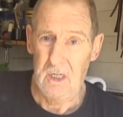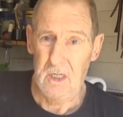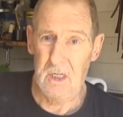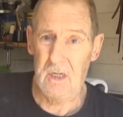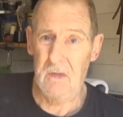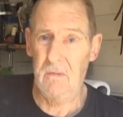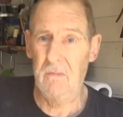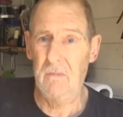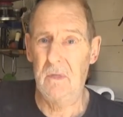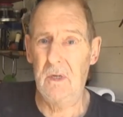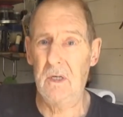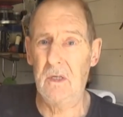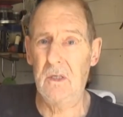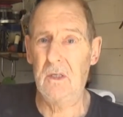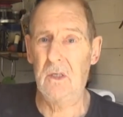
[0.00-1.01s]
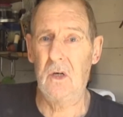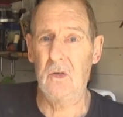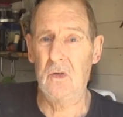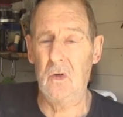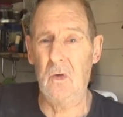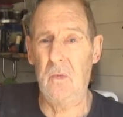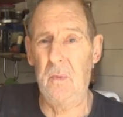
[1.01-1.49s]
I
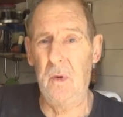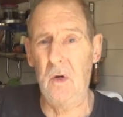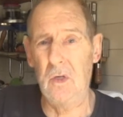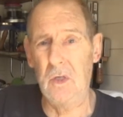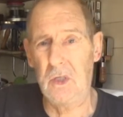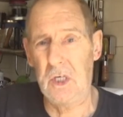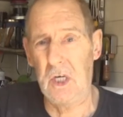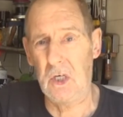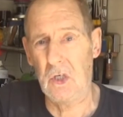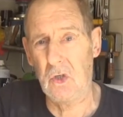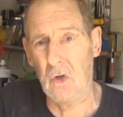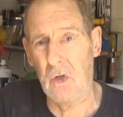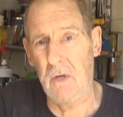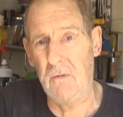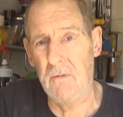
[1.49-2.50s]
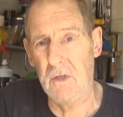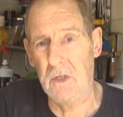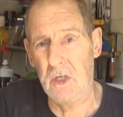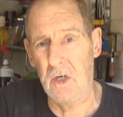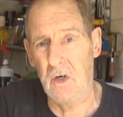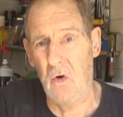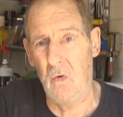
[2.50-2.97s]
do a burns test on every
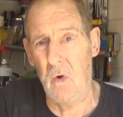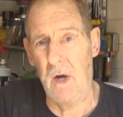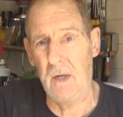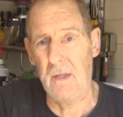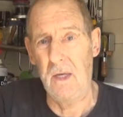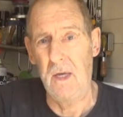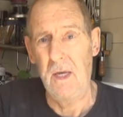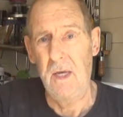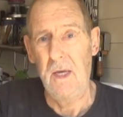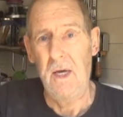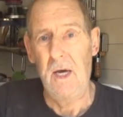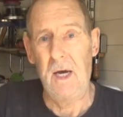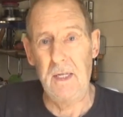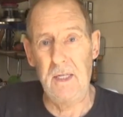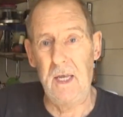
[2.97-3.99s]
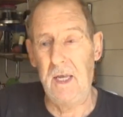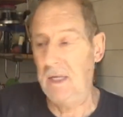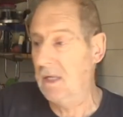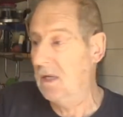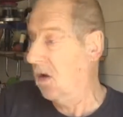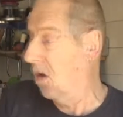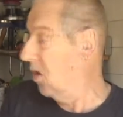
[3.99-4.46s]
single one, and
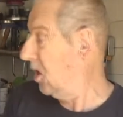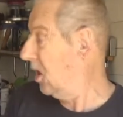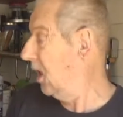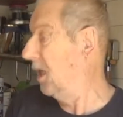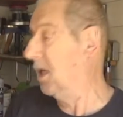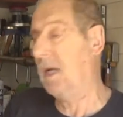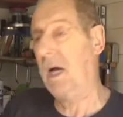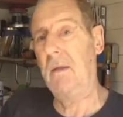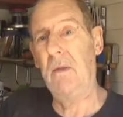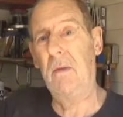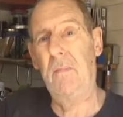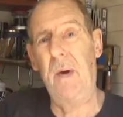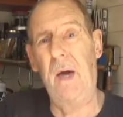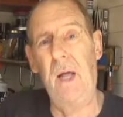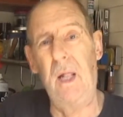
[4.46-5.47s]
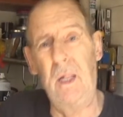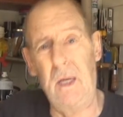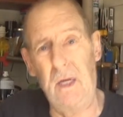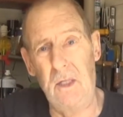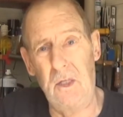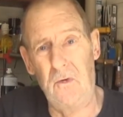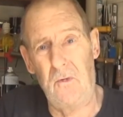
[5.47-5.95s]
then I clean up the bell
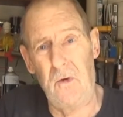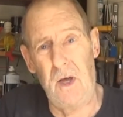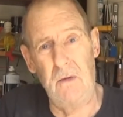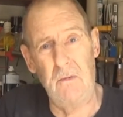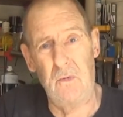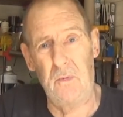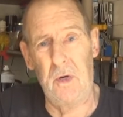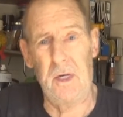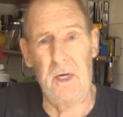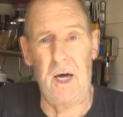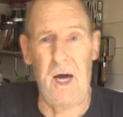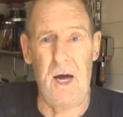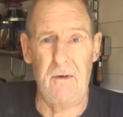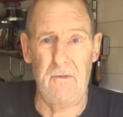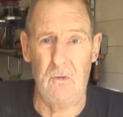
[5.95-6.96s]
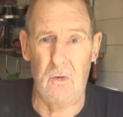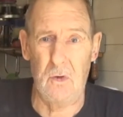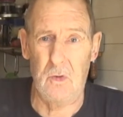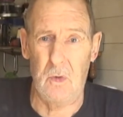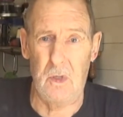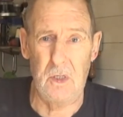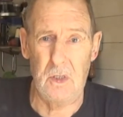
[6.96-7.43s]
and the frame spreader
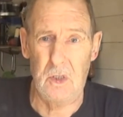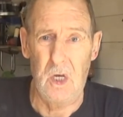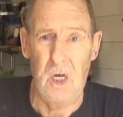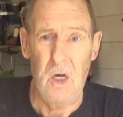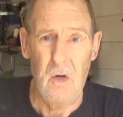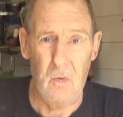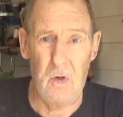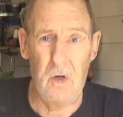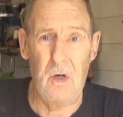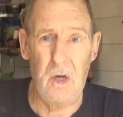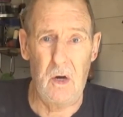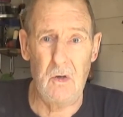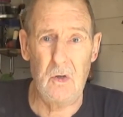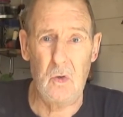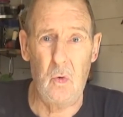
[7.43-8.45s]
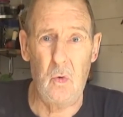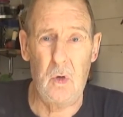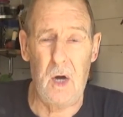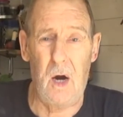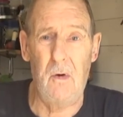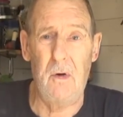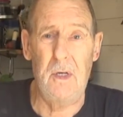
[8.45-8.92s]
afterwards when I know it's all
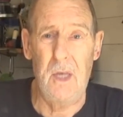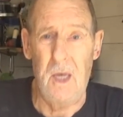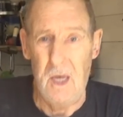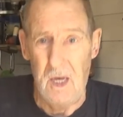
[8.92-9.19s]
going.